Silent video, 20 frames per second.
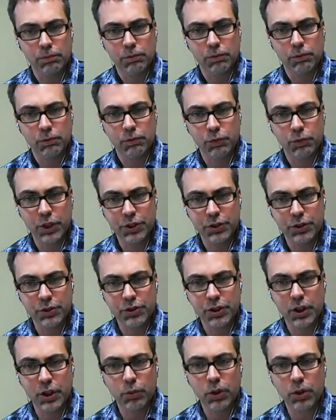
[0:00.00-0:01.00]
research
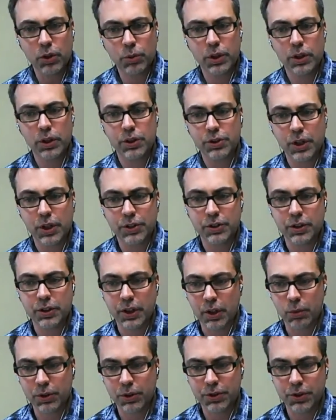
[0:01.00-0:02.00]
study? What are we discussing
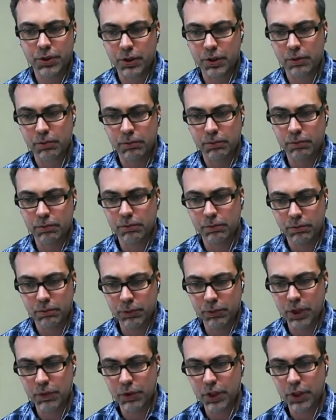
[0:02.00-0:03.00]
today? What's the
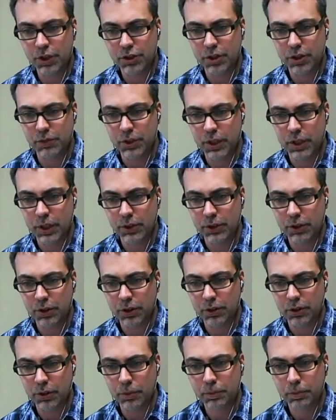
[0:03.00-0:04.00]
definition of today's article?